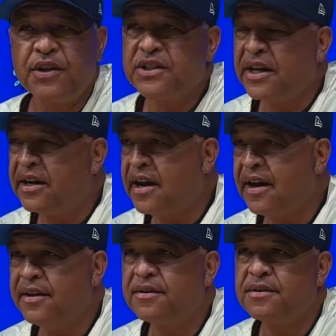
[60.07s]
frisky
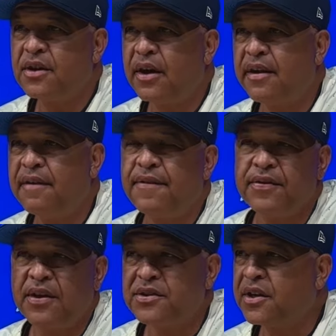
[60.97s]
tonight, so I
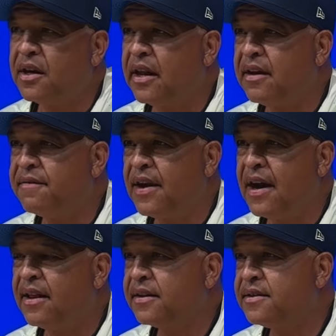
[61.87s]
felt that was a good lane for
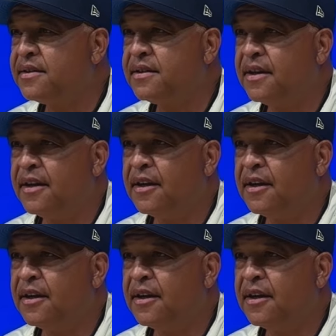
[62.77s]
Alex.